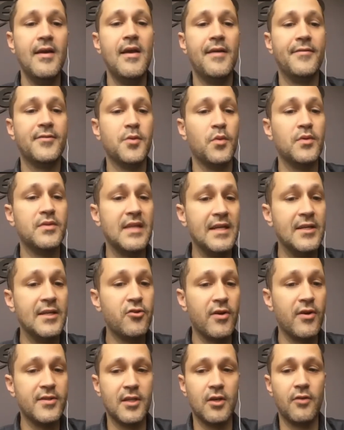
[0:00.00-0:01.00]
If someone's
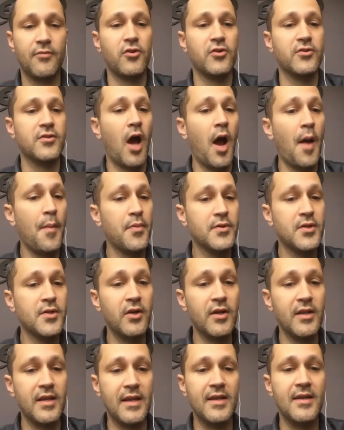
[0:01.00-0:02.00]
interested, if there's an
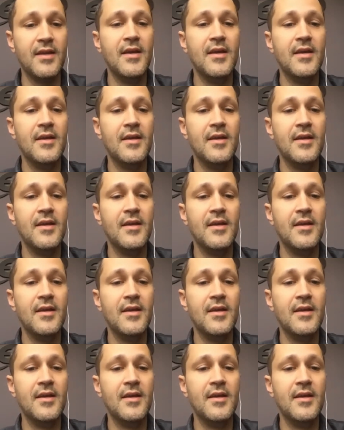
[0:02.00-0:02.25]
opportunity,